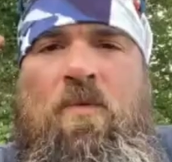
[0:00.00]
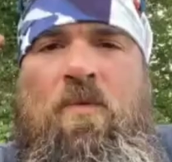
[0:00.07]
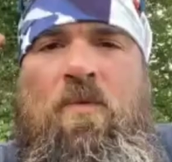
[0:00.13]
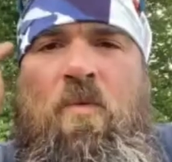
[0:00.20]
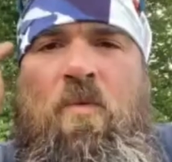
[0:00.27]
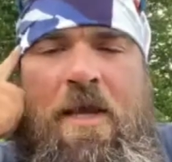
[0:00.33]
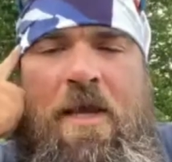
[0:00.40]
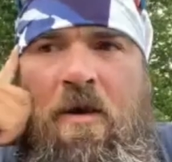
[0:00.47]
wide
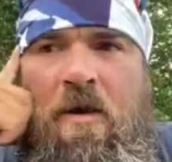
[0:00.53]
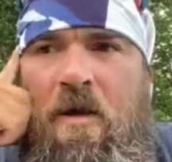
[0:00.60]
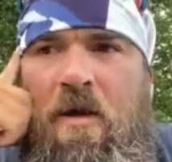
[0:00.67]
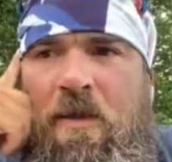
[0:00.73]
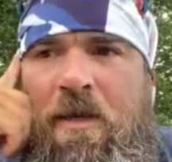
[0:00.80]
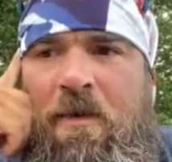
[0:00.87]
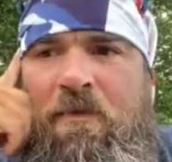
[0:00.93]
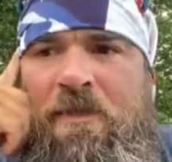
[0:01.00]
at all.
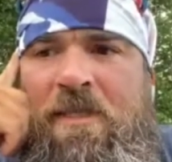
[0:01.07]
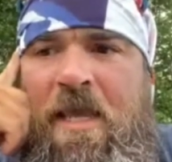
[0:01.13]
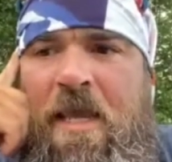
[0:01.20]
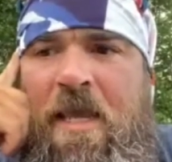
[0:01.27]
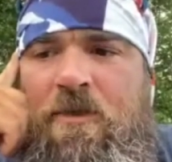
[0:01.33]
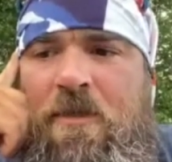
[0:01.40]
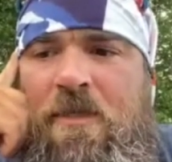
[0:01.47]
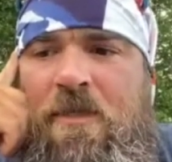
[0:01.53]
And it was
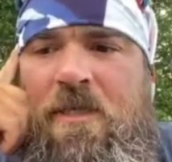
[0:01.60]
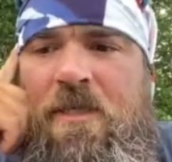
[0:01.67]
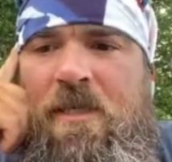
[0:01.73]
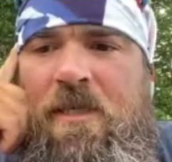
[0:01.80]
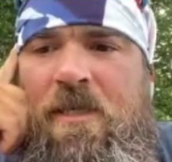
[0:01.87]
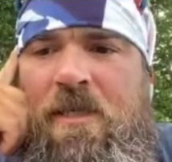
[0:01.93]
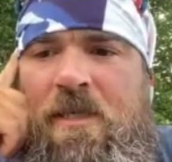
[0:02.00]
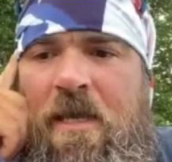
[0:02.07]
dangerous because
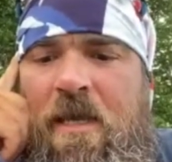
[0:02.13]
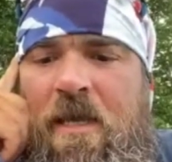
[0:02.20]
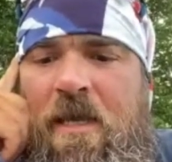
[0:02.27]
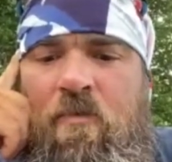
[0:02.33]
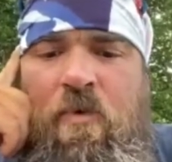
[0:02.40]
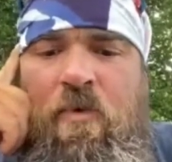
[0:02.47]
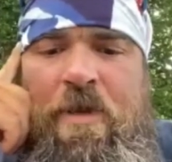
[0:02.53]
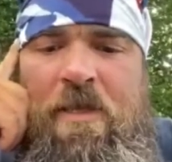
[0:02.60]
like the
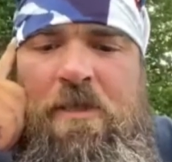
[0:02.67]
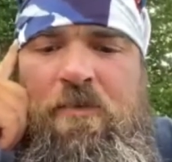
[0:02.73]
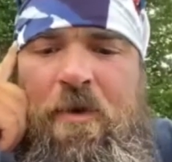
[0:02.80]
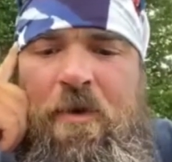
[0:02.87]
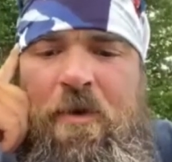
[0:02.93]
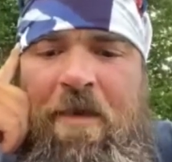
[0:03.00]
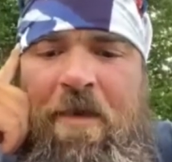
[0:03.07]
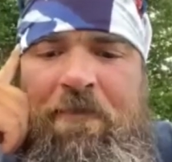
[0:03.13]
winds were
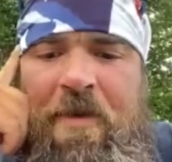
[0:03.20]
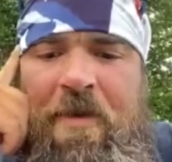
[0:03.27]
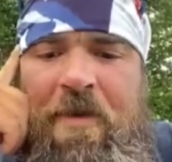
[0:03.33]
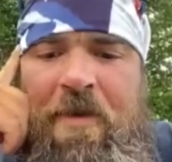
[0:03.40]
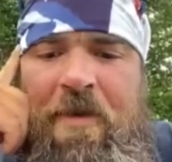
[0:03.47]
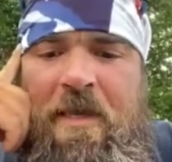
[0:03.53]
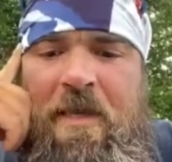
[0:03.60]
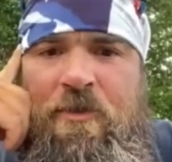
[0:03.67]
heavy and
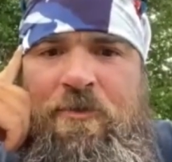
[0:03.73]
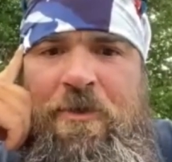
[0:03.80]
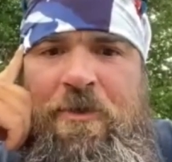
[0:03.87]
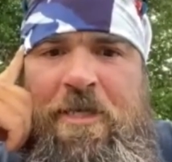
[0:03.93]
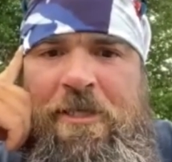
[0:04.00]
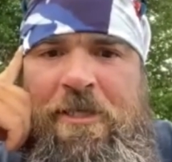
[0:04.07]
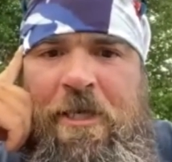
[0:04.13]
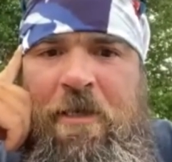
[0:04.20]
there were
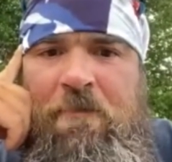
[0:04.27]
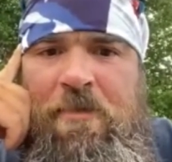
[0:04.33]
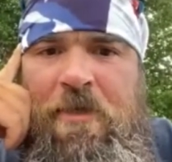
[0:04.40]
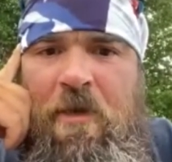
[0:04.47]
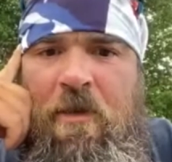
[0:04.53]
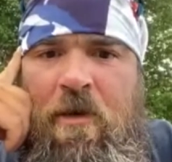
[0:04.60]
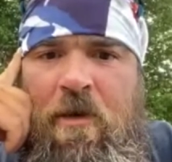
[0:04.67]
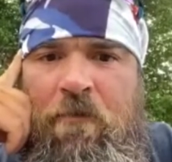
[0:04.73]
tree jams
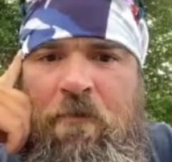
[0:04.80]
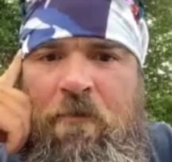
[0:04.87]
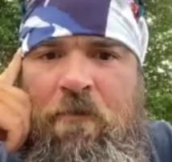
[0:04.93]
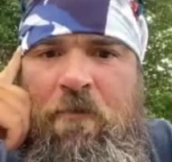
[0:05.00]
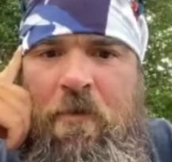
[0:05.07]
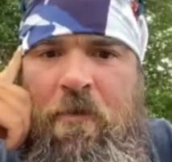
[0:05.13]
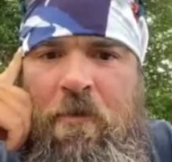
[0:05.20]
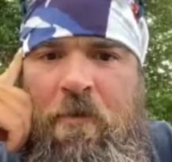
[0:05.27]
all over the
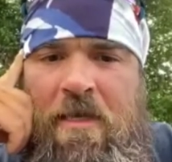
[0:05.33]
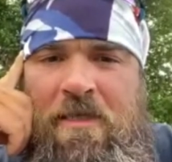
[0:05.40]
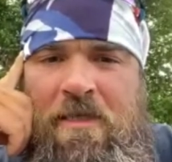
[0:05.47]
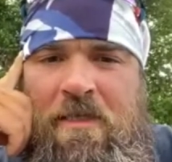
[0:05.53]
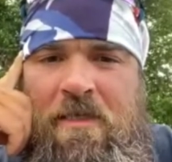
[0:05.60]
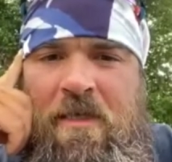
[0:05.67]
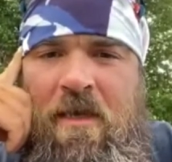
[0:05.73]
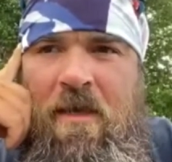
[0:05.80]

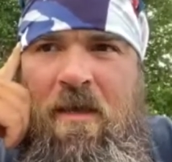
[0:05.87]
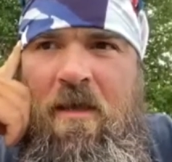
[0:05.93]
place.